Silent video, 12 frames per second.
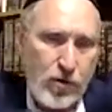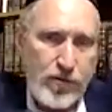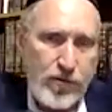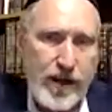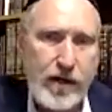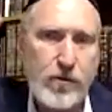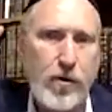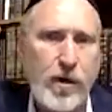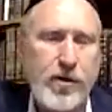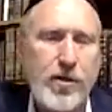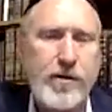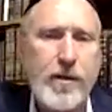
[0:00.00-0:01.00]
their hair
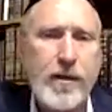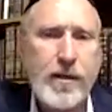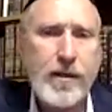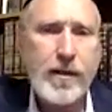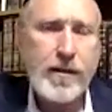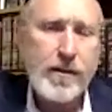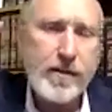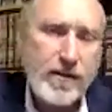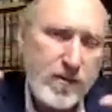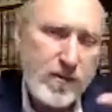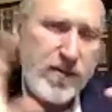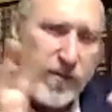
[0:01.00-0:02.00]
long, and
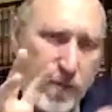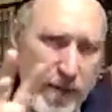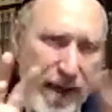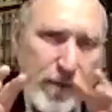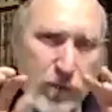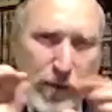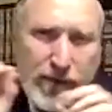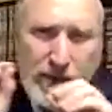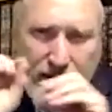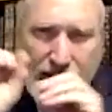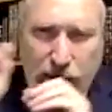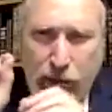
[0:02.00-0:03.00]
specifically for men, women
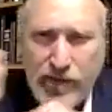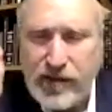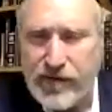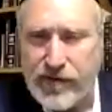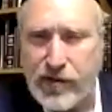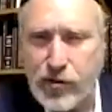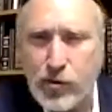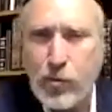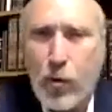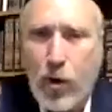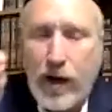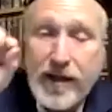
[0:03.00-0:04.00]
have a different issue
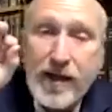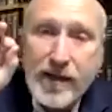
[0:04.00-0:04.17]
why